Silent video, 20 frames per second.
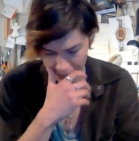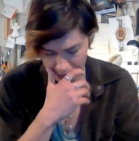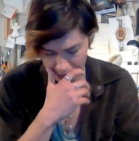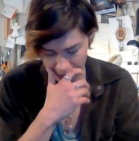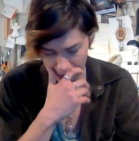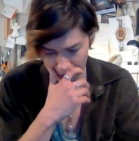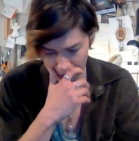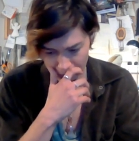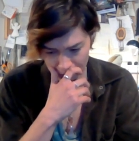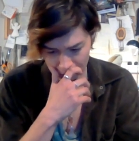
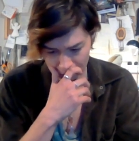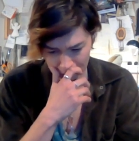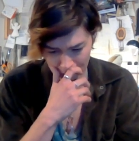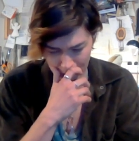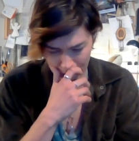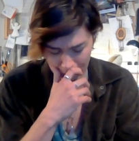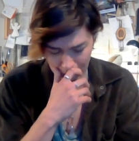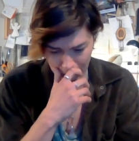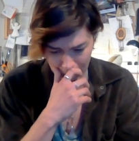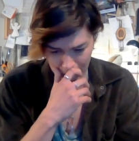
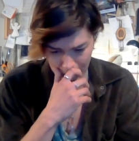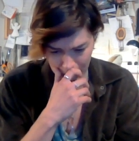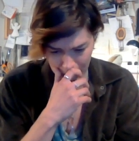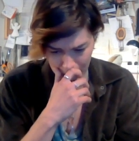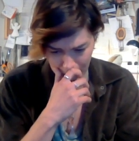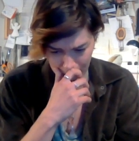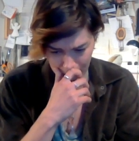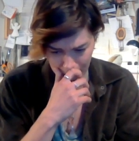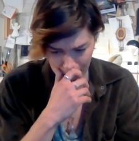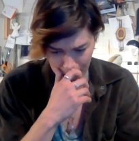
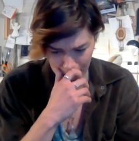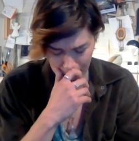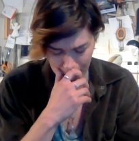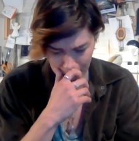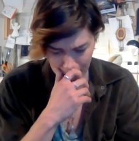(silence)